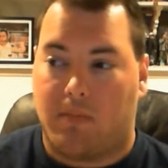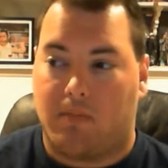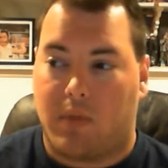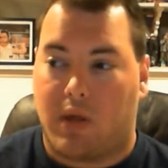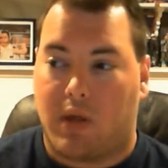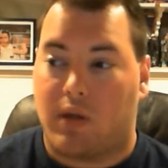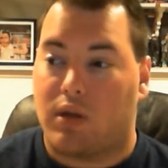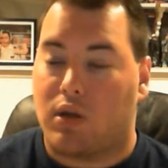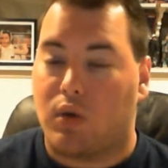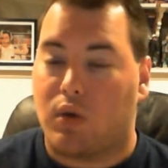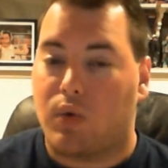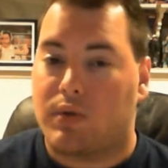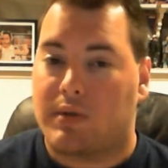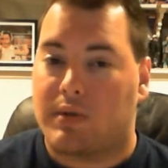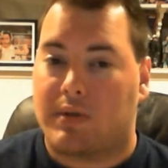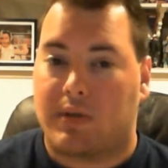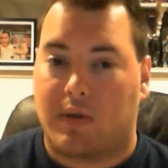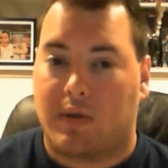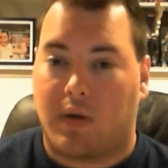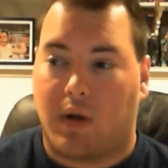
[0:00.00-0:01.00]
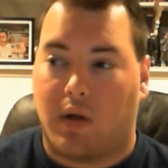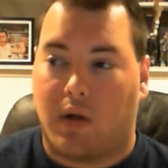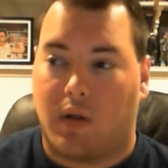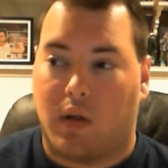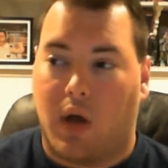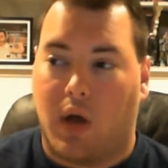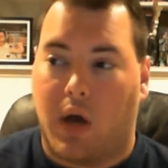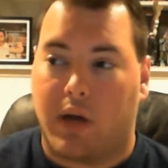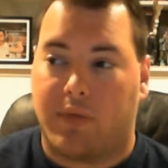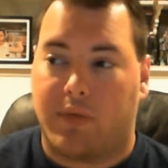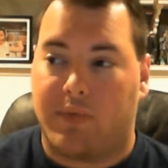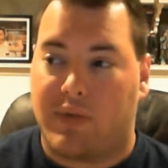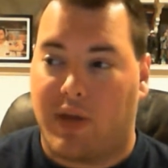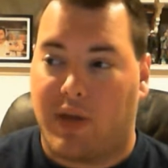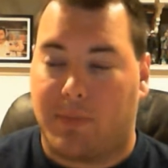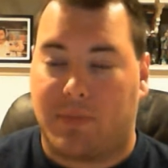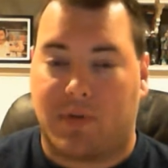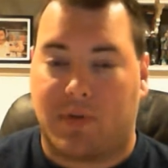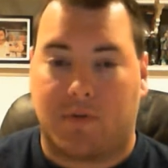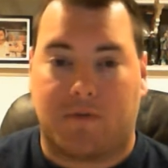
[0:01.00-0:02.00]
It used a lot of
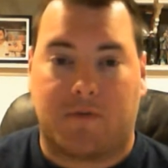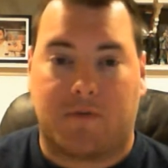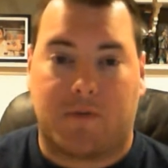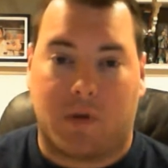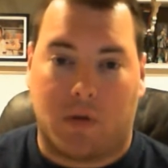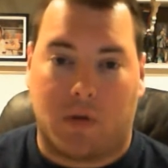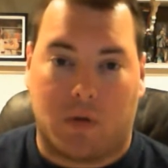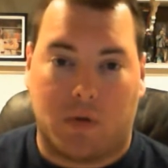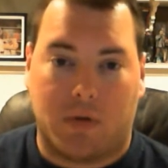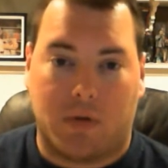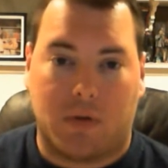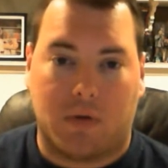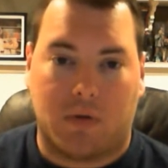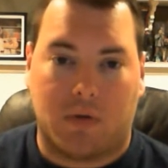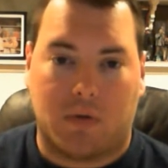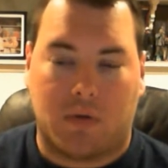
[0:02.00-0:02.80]
depth of field.